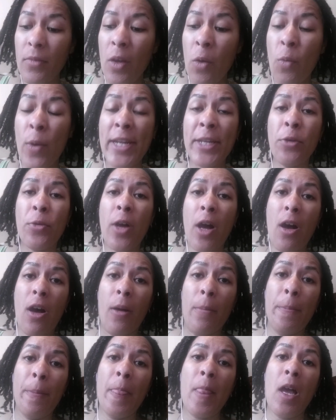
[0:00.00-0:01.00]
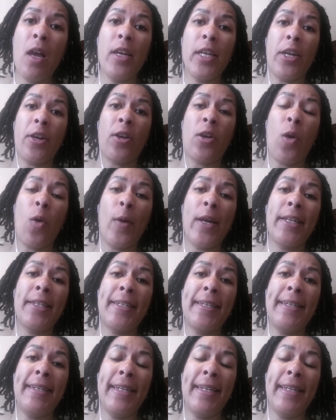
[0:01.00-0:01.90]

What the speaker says: When you come, you're going to